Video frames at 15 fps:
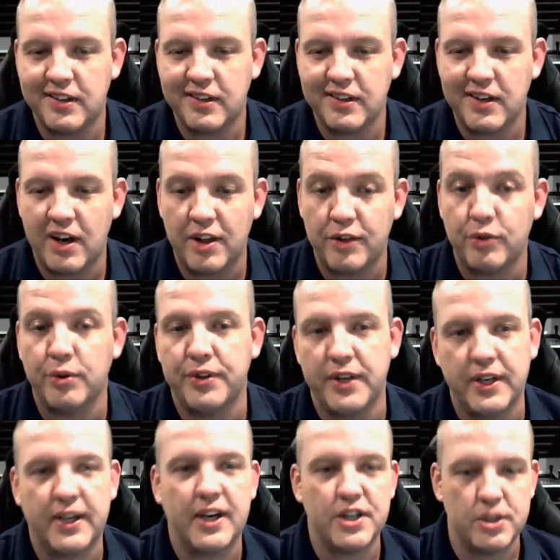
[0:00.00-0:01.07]

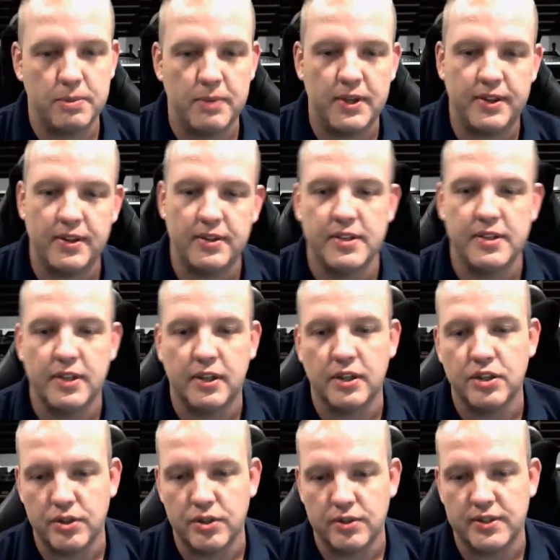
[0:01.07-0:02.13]
authentication methods, and you
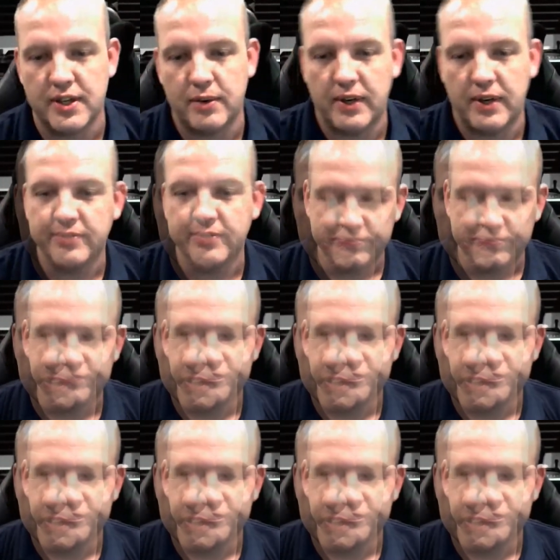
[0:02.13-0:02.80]
can choose that way.